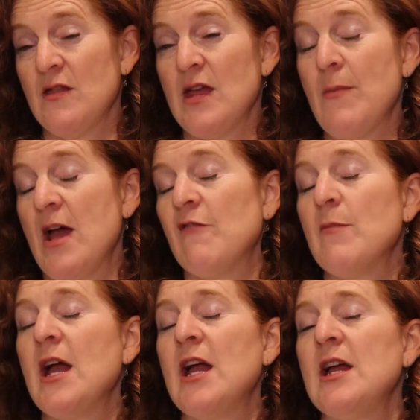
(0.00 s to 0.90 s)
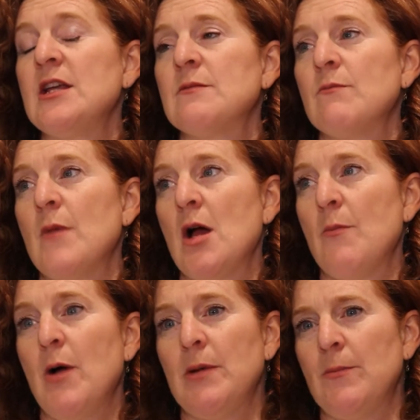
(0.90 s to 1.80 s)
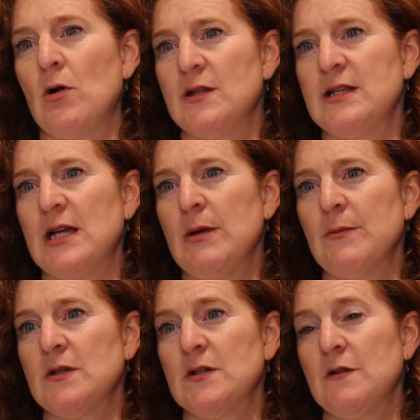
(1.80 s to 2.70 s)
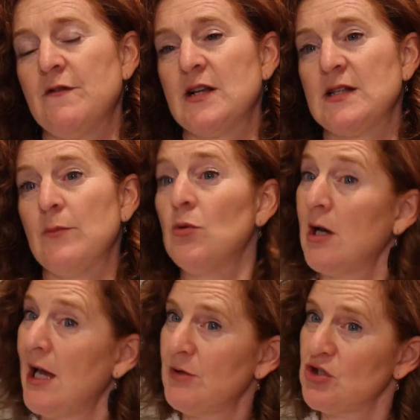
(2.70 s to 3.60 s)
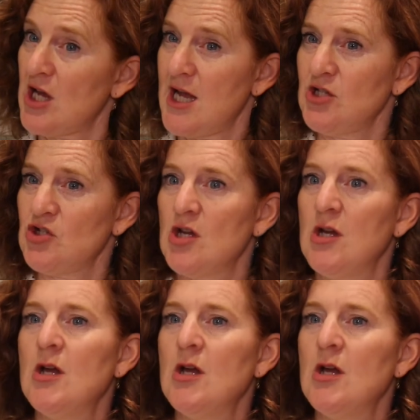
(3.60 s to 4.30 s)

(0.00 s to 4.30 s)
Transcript: They may have made uh, public policy commitments to, for example, climate change.